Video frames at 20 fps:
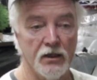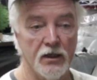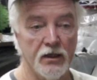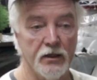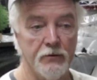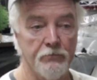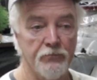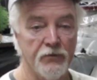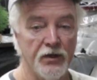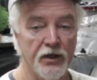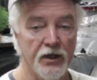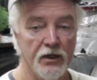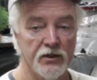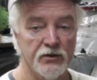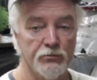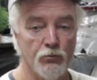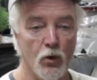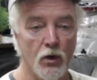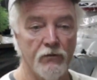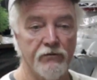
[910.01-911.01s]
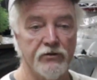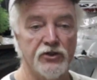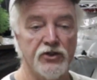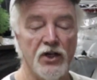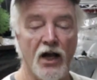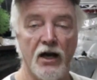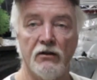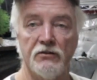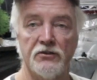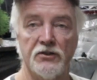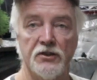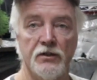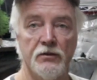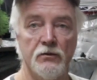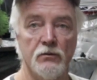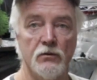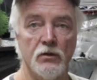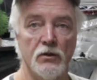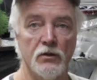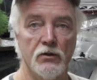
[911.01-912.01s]
Um, more of a challenging
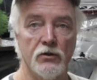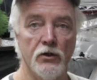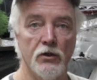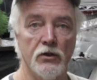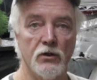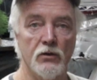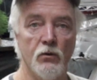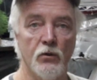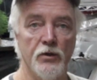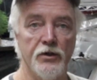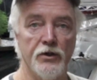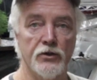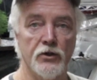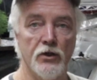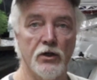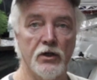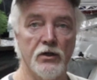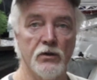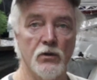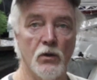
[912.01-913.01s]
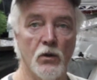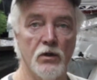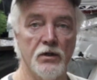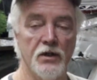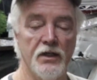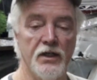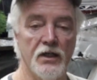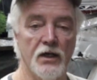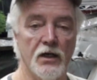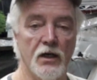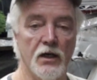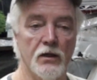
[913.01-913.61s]
cook when you're cooking on the uh,